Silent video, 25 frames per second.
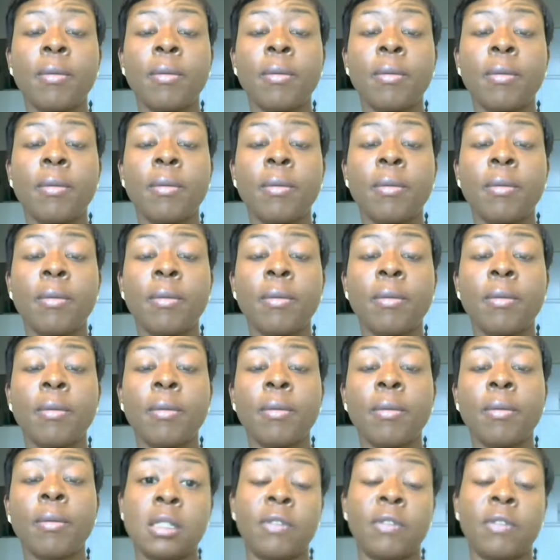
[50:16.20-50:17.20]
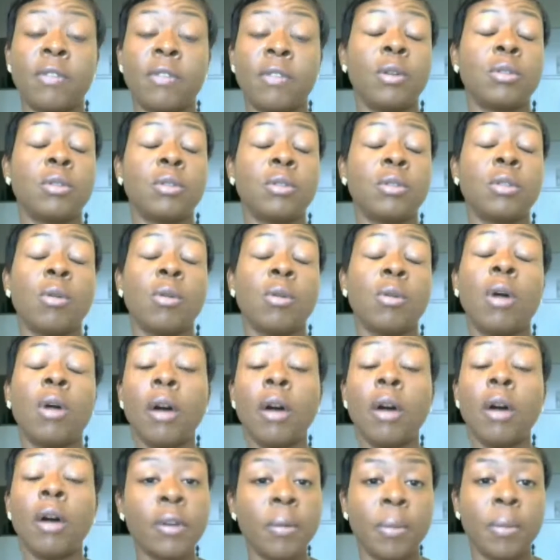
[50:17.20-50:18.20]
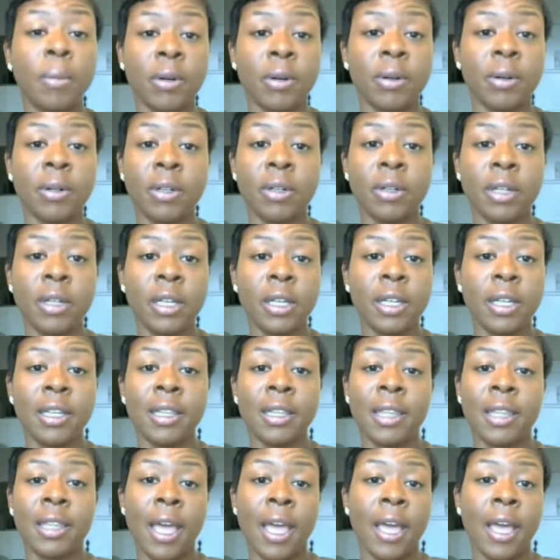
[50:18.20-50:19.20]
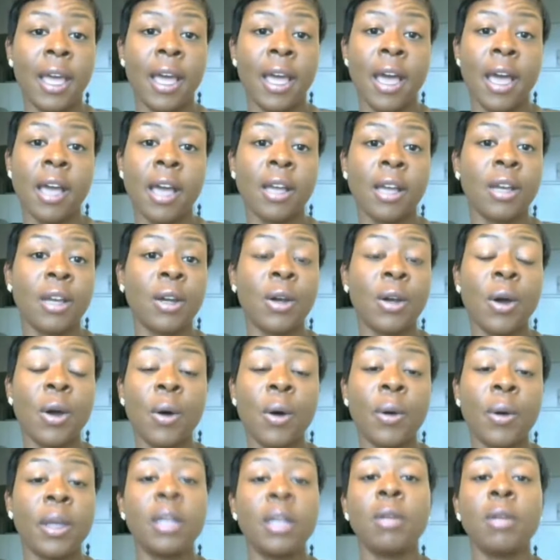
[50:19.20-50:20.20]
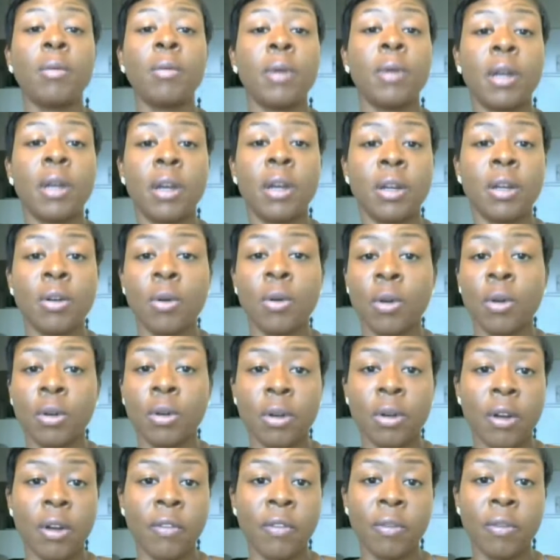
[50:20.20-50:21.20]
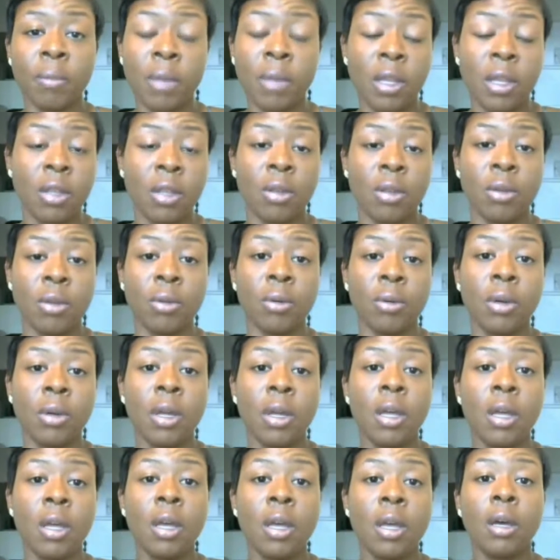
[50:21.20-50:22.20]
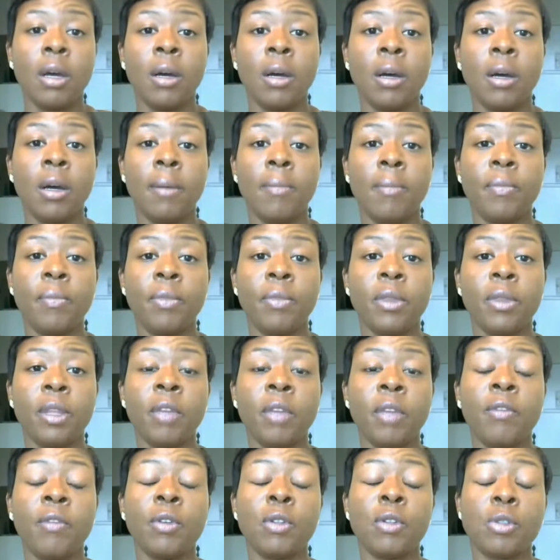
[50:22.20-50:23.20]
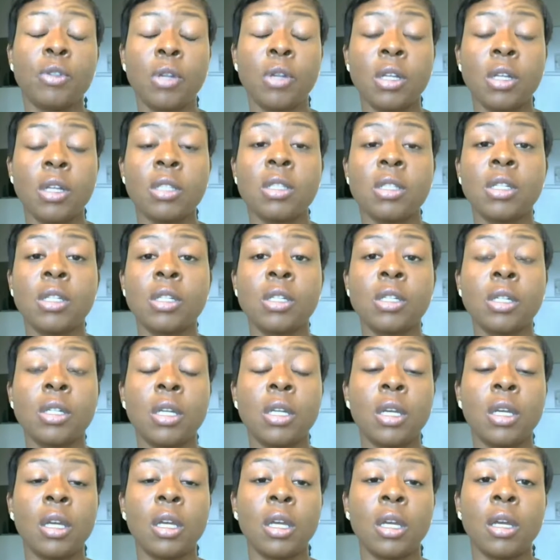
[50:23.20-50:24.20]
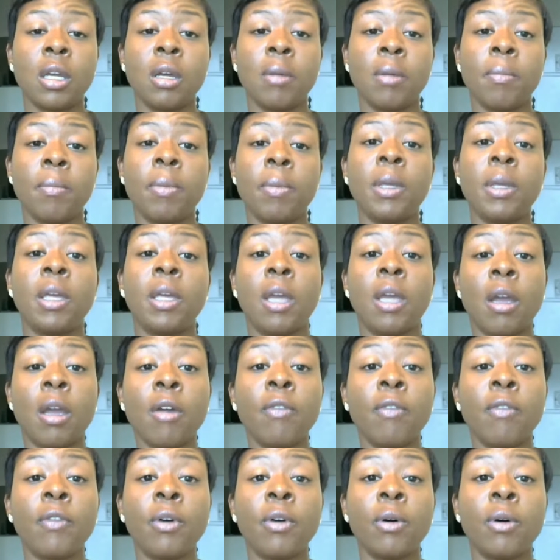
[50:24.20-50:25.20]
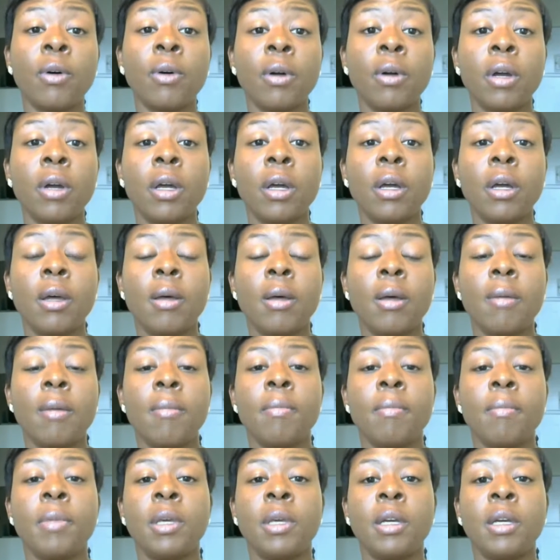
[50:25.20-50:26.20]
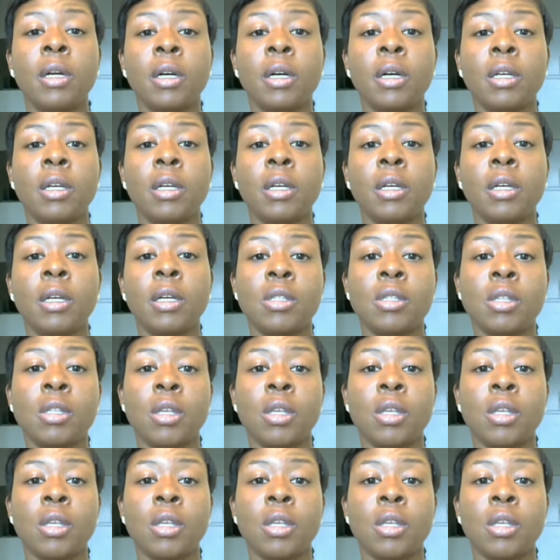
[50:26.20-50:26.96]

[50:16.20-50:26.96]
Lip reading: And now I just feel so comfortable that I could go anywhere and order off the menu. If you're transitioning, be careful, because